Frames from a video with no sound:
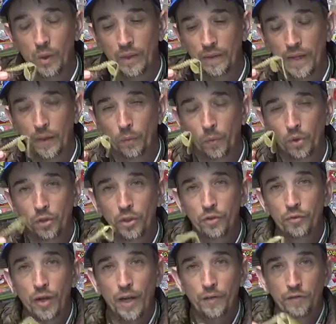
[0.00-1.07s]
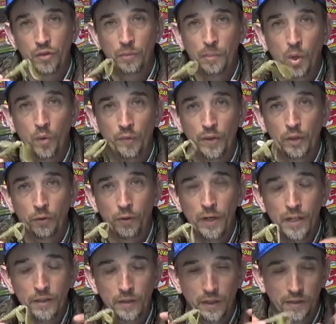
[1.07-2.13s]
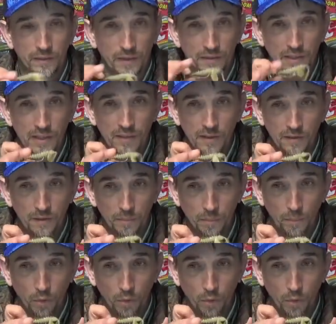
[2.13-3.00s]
And that really drives the bowfin crazy because I see this